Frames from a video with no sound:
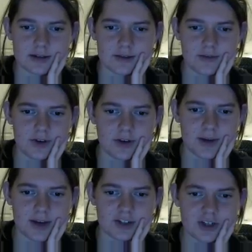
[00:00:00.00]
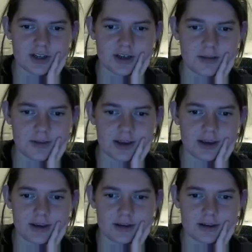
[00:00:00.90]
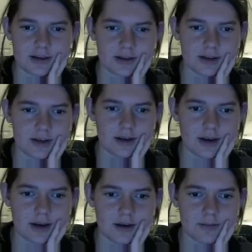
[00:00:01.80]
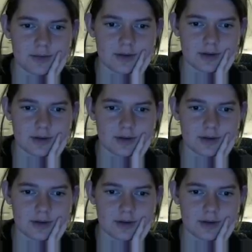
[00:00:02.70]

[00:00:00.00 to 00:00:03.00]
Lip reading: if you can imagine it coming up